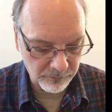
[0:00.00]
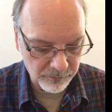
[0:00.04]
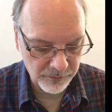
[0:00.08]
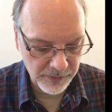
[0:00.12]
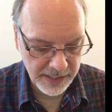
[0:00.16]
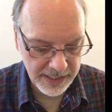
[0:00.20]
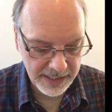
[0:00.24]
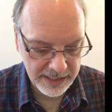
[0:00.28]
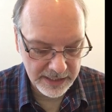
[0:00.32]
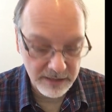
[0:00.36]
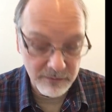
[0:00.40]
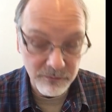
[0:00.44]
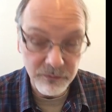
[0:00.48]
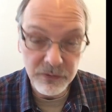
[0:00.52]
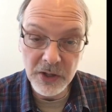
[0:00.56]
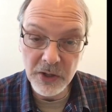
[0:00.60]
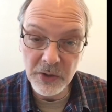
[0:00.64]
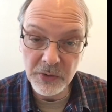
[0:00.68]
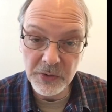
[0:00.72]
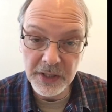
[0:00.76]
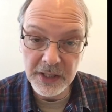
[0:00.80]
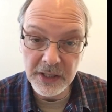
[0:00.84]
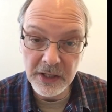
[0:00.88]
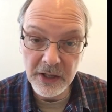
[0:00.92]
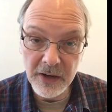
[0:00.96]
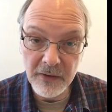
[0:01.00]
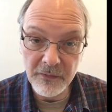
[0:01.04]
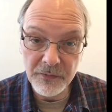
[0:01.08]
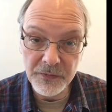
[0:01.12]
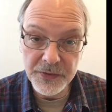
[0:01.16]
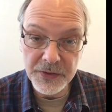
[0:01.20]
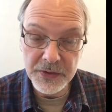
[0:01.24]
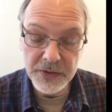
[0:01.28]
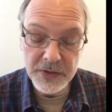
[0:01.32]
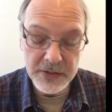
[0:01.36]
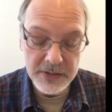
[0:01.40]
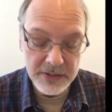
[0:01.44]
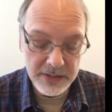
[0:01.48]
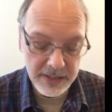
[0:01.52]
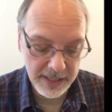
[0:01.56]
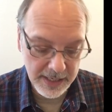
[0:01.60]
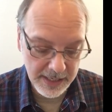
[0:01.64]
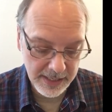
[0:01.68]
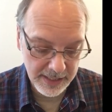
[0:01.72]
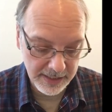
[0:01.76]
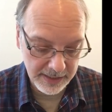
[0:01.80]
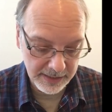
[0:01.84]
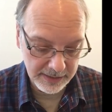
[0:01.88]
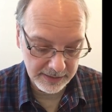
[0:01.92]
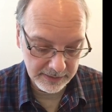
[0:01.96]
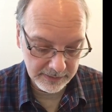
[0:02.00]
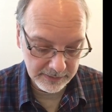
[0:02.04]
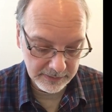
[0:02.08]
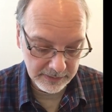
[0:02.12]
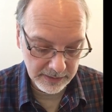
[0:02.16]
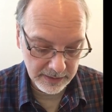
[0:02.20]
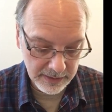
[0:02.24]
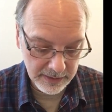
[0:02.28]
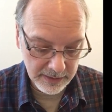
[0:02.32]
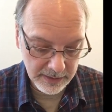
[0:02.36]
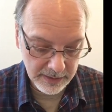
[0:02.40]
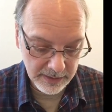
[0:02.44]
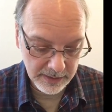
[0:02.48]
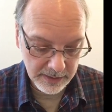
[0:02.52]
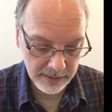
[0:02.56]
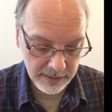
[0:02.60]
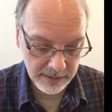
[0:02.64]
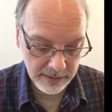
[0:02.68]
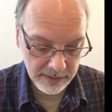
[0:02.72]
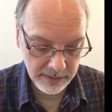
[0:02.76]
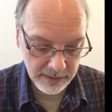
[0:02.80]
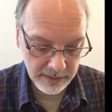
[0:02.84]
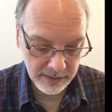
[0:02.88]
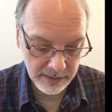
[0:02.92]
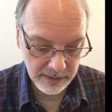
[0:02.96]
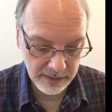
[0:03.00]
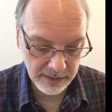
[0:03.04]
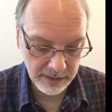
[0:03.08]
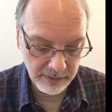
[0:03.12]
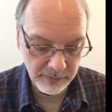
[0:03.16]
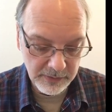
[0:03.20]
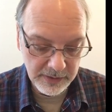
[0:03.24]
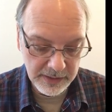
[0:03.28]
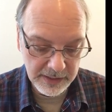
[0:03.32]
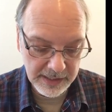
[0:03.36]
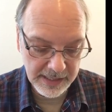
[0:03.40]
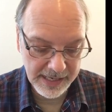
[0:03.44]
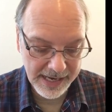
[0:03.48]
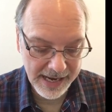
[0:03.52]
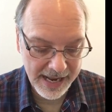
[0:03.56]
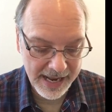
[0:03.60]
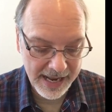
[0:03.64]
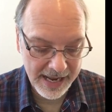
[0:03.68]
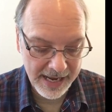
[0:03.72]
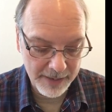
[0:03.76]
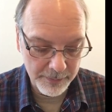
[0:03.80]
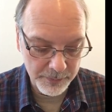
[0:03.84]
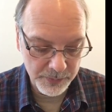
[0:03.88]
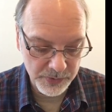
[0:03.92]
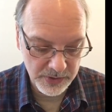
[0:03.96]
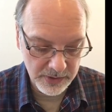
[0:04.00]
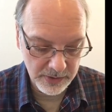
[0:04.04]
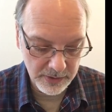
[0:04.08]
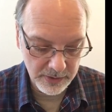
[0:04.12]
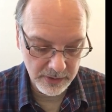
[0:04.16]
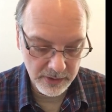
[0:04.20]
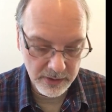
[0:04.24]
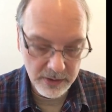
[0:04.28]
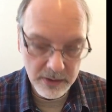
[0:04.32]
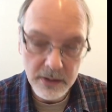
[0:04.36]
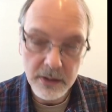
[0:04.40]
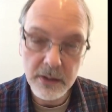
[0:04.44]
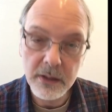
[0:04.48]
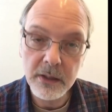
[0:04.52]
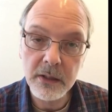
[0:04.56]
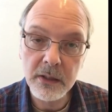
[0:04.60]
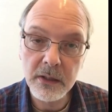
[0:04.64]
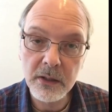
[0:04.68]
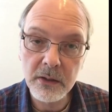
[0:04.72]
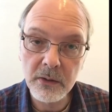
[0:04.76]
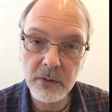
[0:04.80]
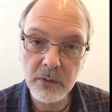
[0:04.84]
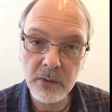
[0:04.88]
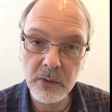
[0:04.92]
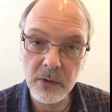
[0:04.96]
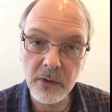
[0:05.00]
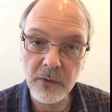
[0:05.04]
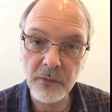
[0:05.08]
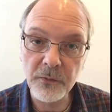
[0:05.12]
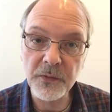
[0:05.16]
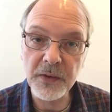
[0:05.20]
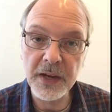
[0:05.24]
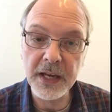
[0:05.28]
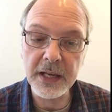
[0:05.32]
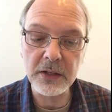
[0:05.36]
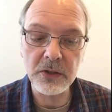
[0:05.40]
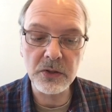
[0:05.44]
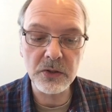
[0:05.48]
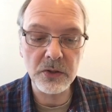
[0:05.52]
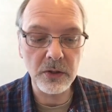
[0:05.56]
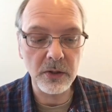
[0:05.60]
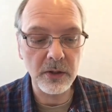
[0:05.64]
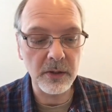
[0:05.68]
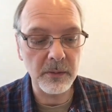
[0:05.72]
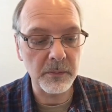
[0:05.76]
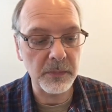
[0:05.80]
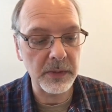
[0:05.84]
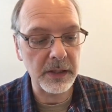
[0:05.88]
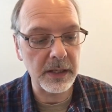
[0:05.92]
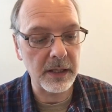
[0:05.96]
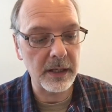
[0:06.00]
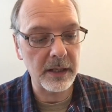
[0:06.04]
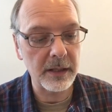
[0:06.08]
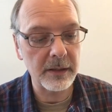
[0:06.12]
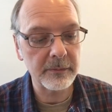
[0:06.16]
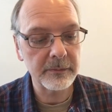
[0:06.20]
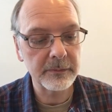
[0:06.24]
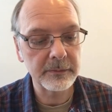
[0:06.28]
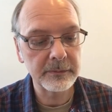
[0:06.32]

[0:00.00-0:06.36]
face floating off to the side, leaving an absence where the face should have been.